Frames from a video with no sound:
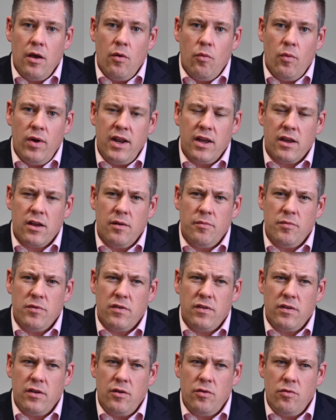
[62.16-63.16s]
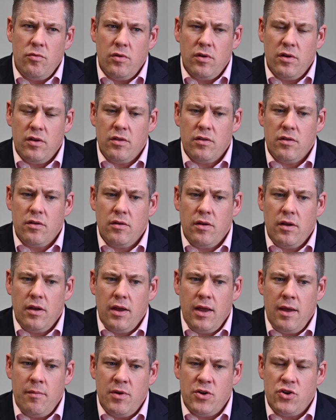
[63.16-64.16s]
When it comes to
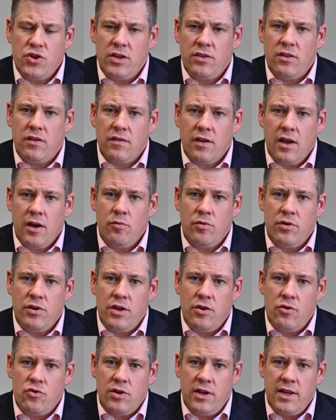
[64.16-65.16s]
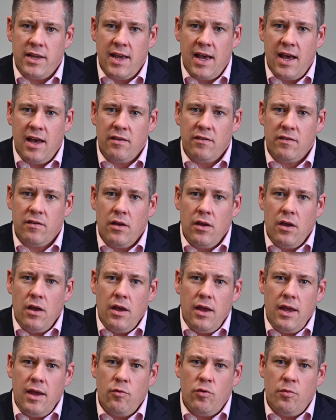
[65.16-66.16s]
imaging that I would usually get,
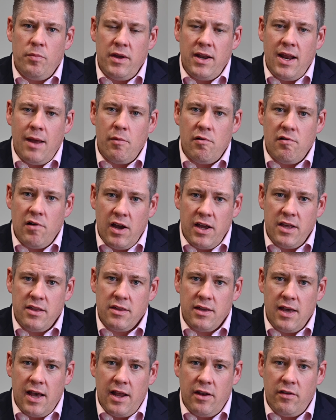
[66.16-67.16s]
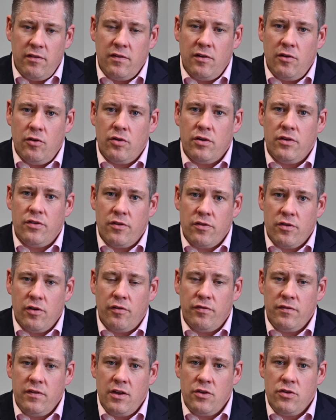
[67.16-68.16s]
it would be an MRI scan to look at the
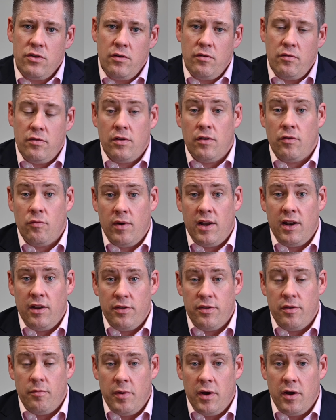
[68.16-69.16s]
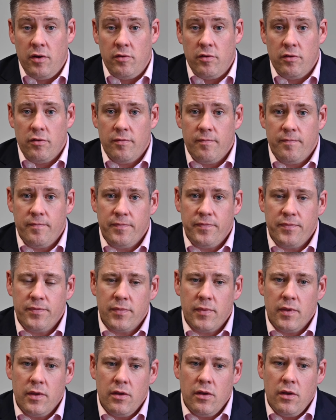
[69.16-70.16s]
soft tissues as well as the bones.
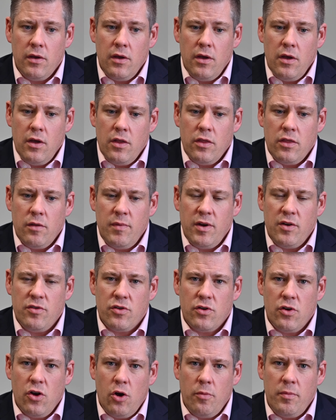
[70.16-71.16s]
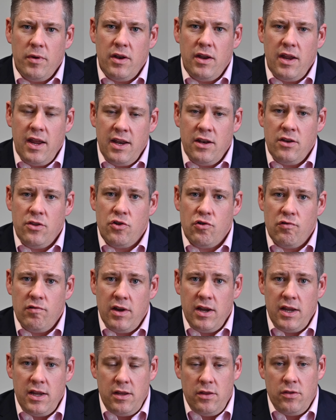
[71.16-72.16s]
The most common
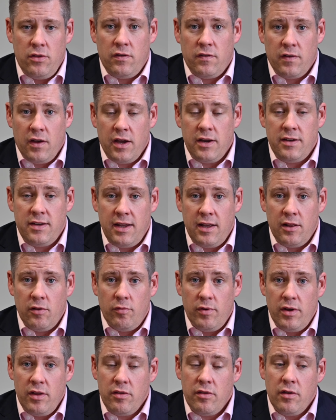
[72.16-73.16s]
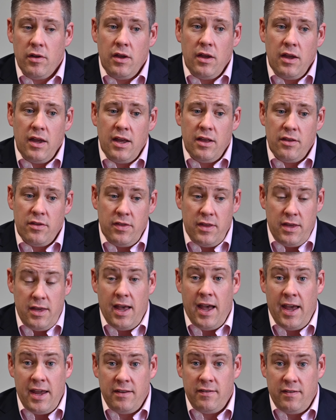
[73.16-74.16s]
injury that I deal with is the
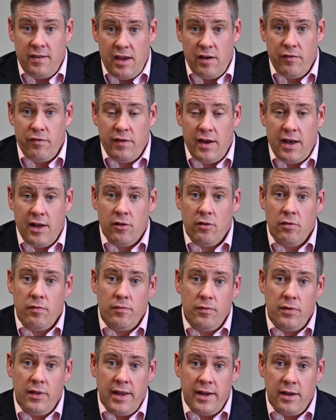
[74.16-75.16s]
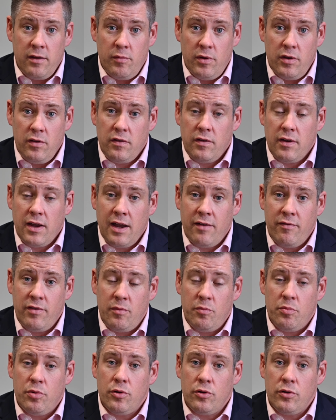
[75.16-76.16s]
ATFL ligament
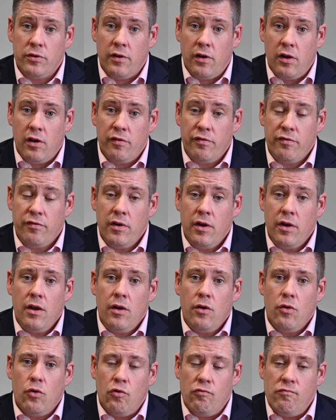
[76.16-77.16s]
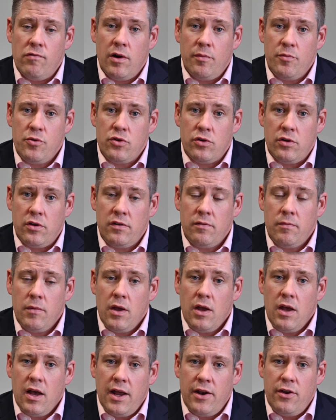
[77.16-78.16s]
having pulled off or ruptured
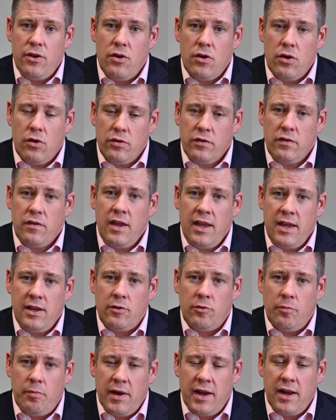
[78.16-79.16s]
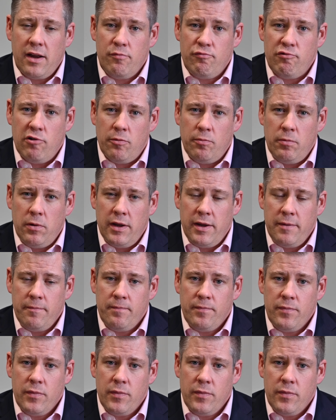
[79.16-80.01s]
and not healed back properly.